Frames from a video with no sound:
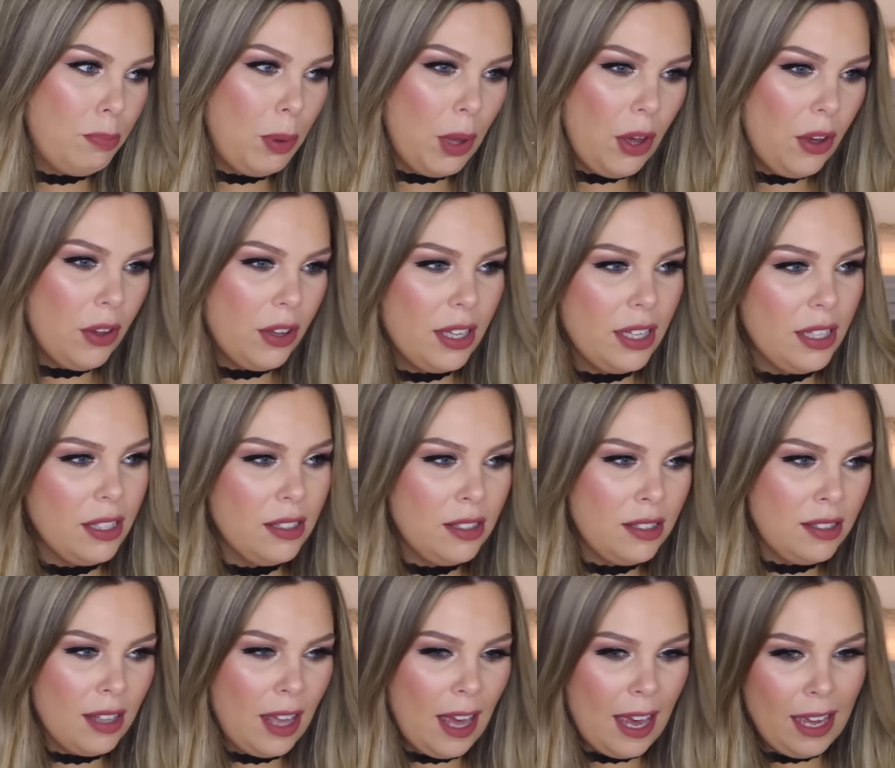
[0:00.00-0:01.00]

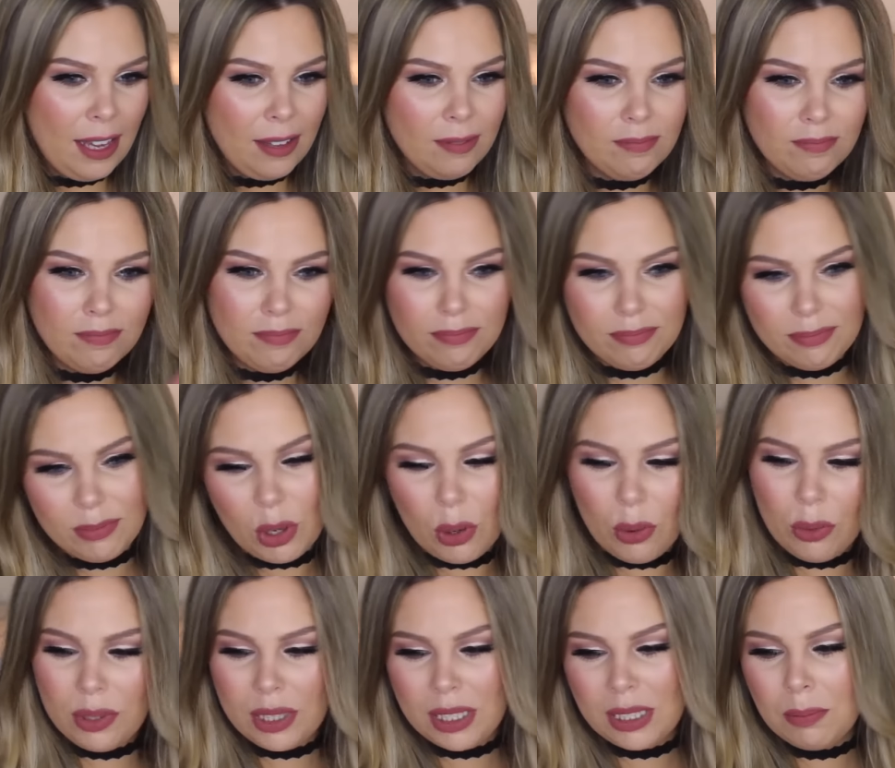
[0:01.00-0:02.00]
burgers, like
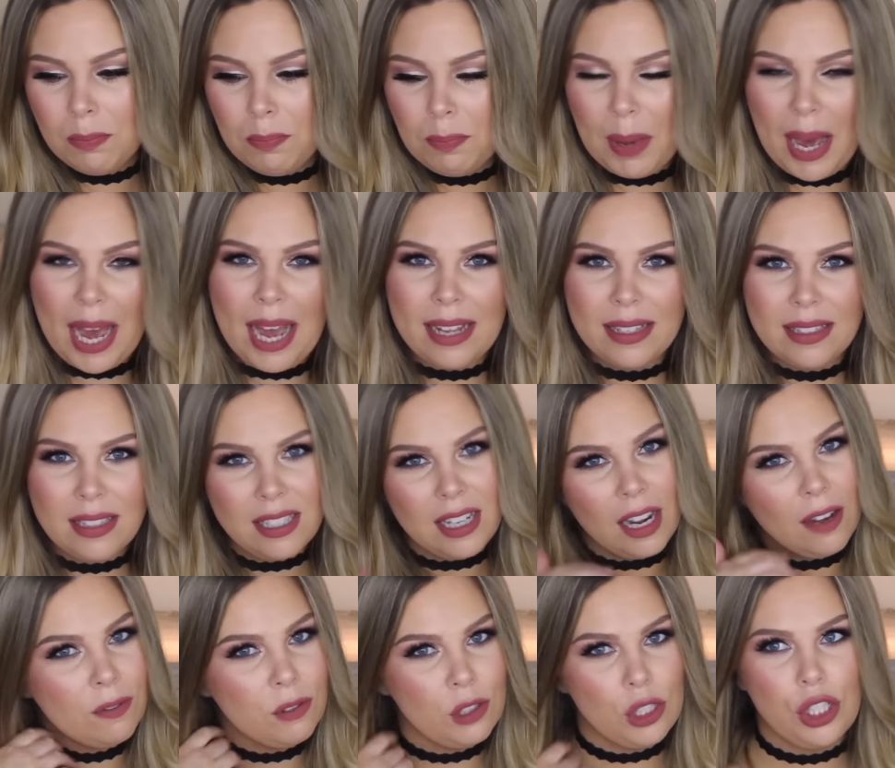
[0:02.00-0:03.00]
all this bad
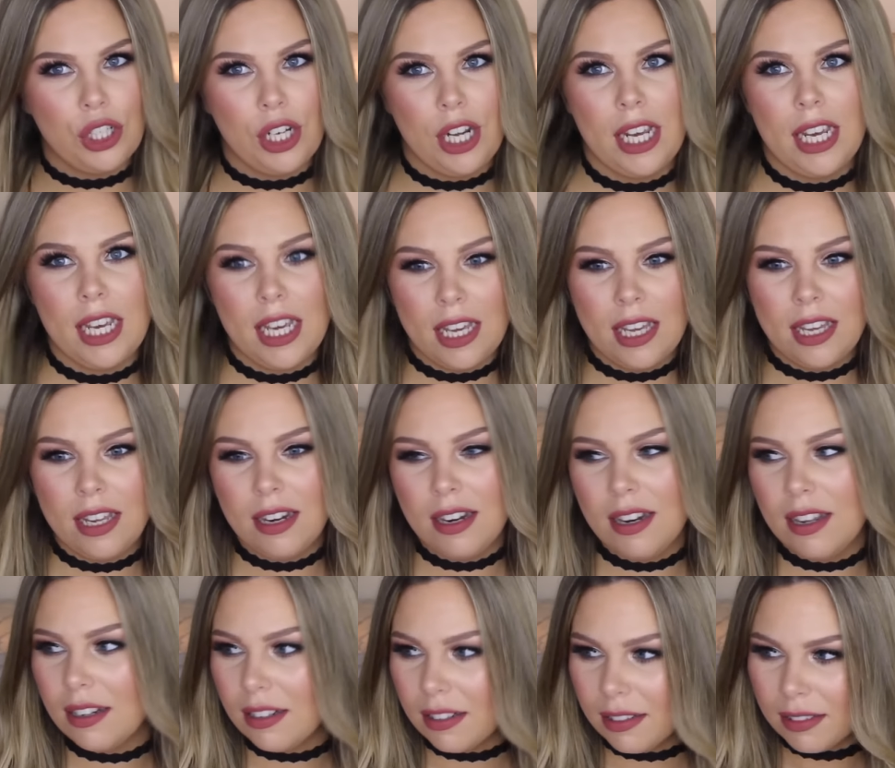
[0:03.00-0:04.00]
stuff, chicken,
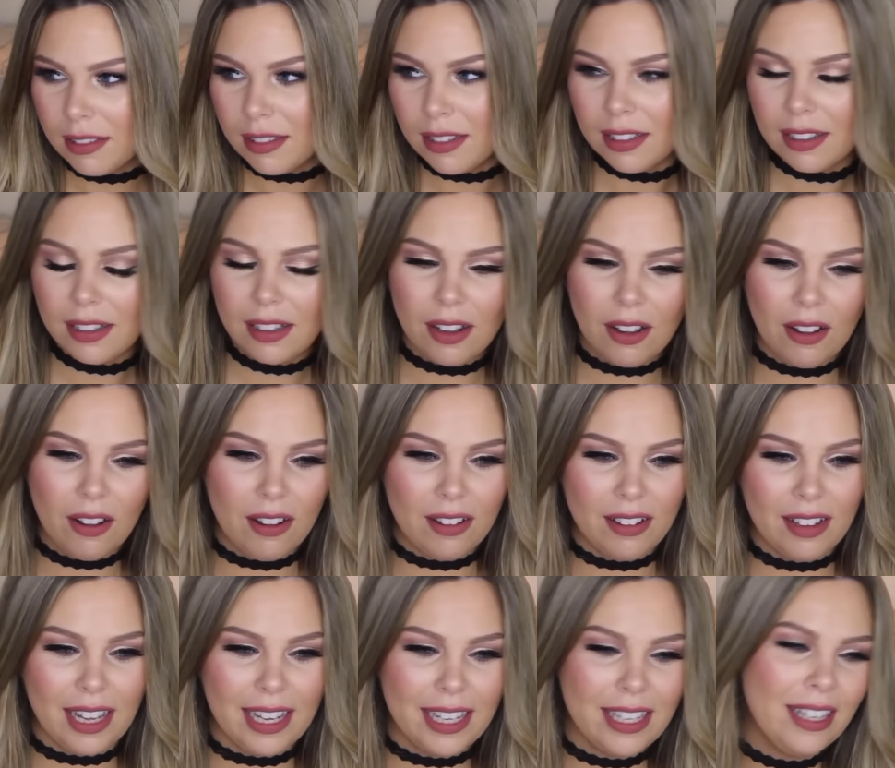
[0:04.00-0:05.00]
and
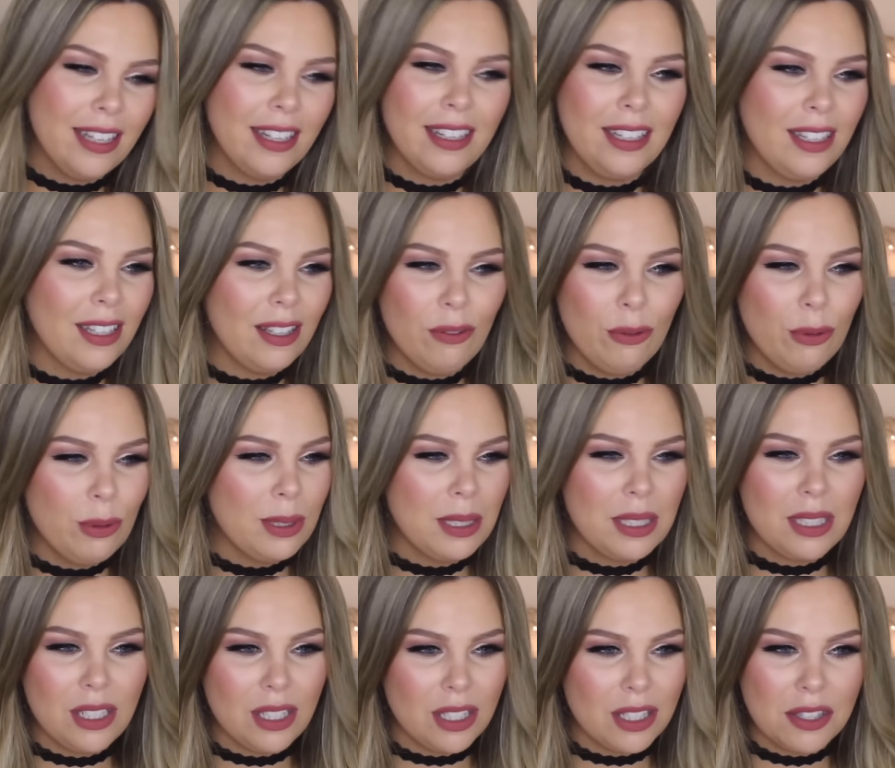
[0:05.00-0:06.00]
oh, like it
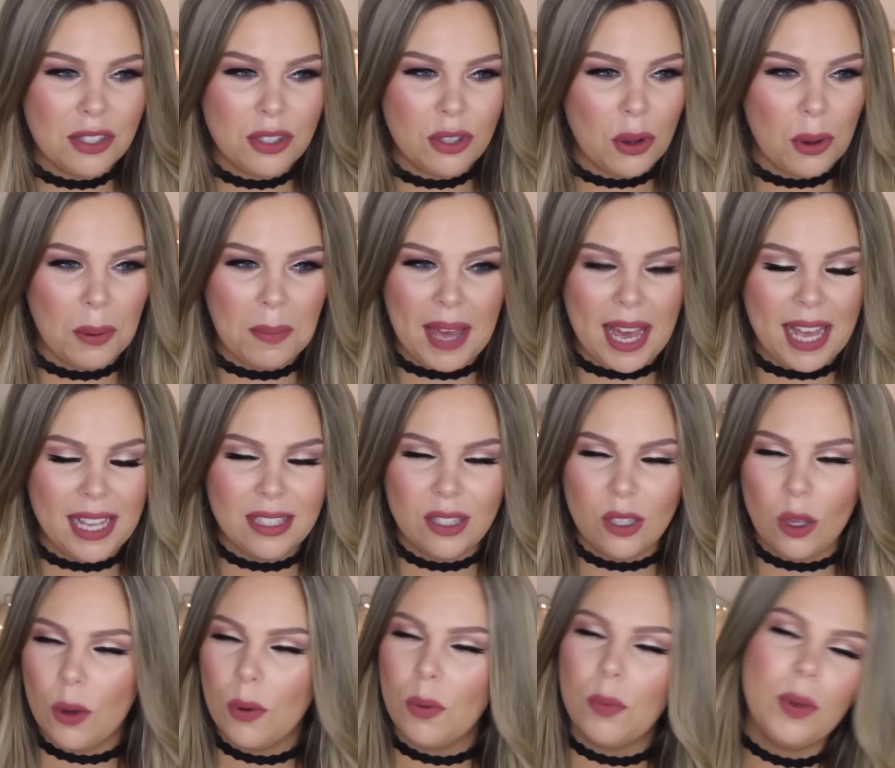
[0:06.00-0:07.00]
was just so bad.
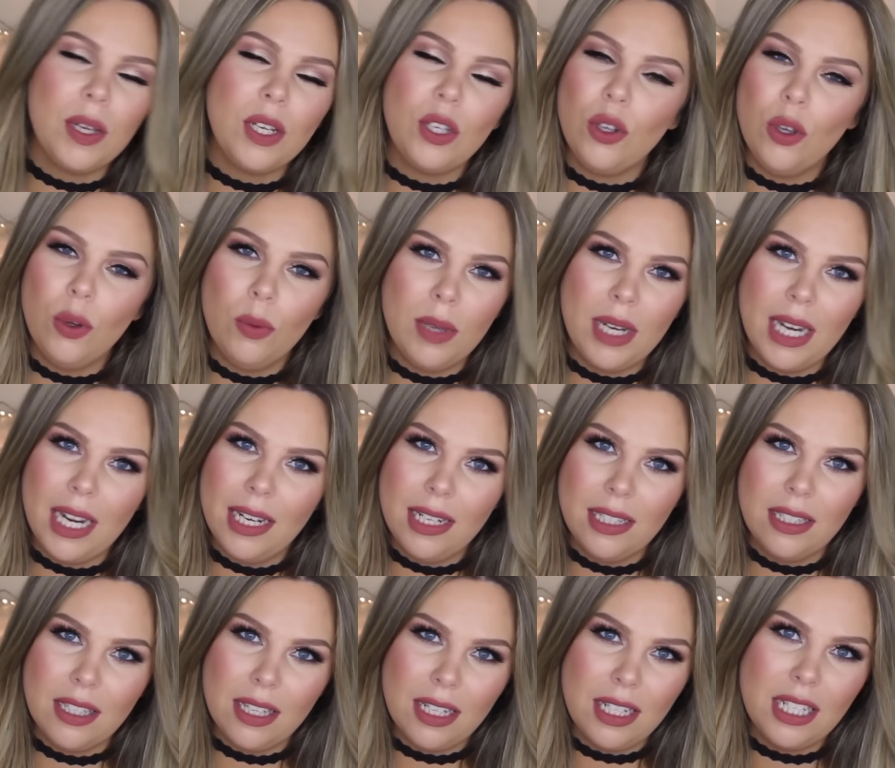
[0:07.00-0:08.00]
So we knew we
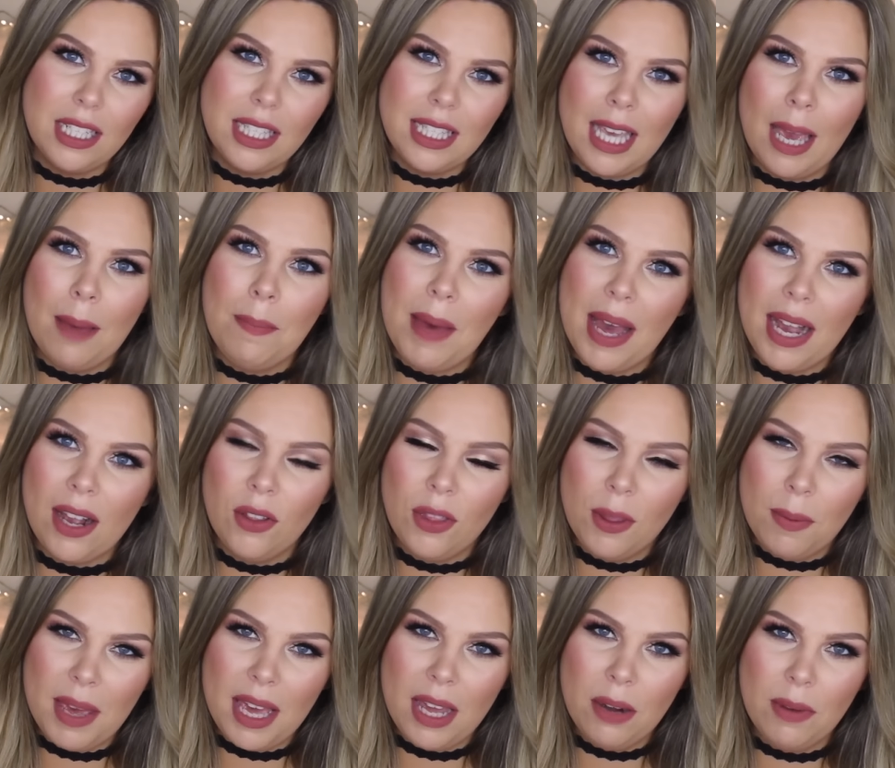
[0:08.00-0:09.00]
needed to just get back on
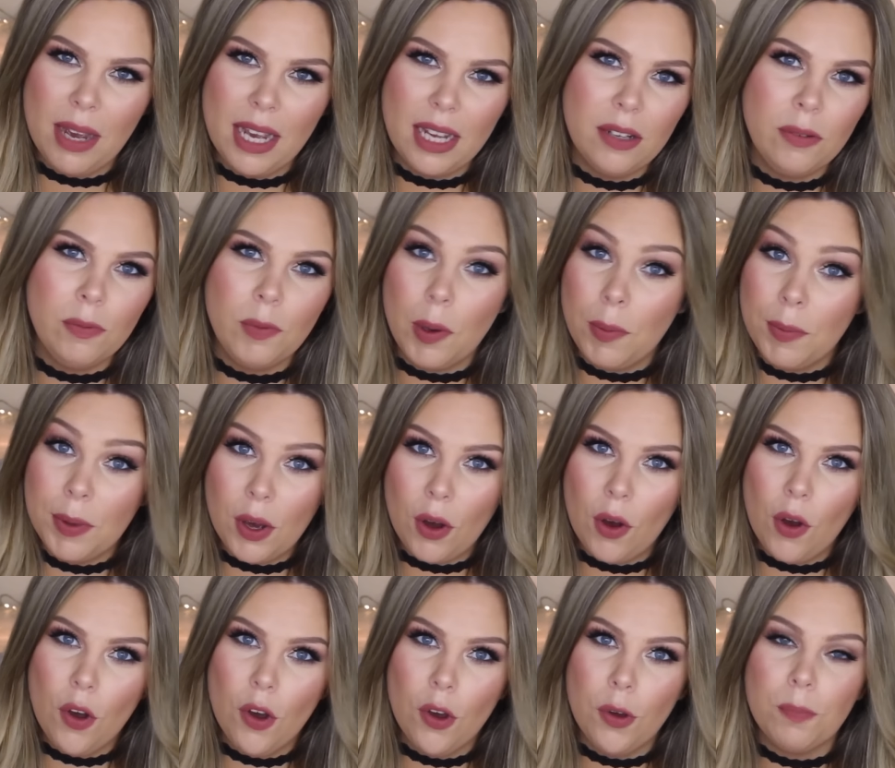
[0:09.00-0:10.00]
the bandwagon when we
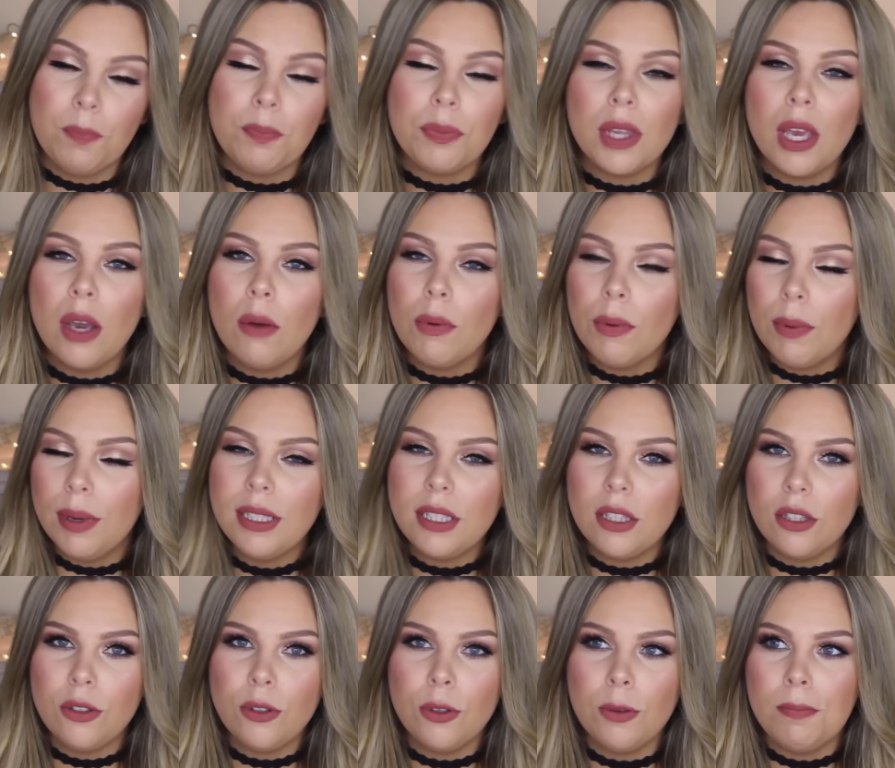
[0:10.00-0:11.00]
got home. We went
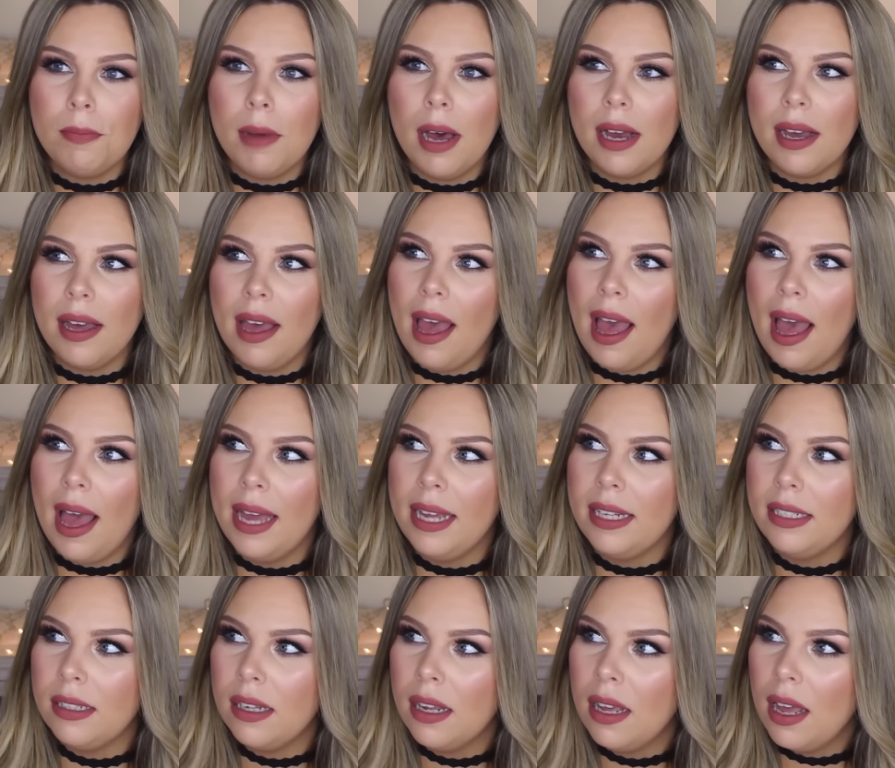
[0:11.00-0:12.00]
to the supermarket
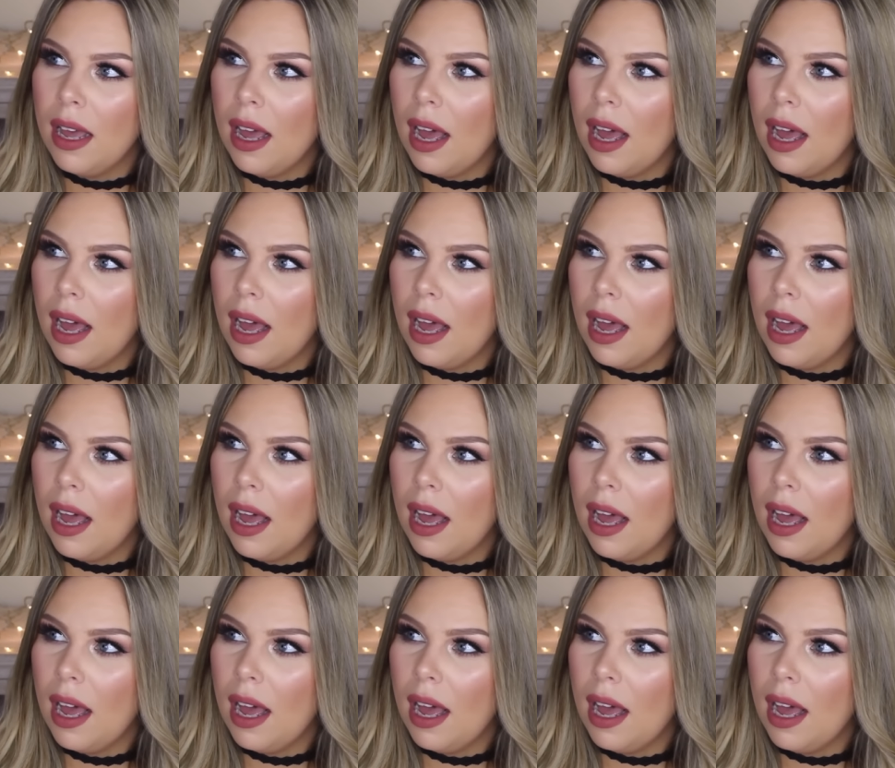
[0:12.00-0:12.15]
and